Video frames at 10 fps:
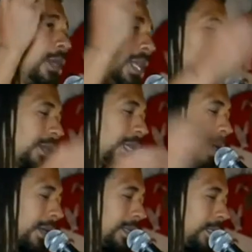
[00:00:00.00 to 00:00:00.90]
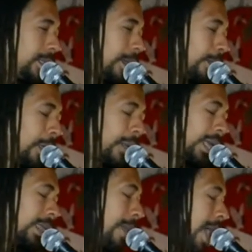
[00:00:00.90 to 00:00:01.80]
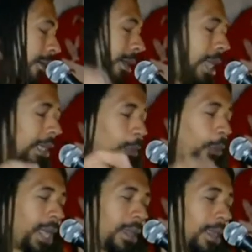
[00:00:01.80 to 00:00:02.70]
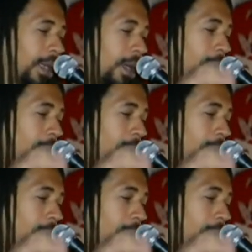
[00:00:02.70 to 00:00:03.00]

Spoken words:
you can hear the air conditioning blowing in the background like the wind.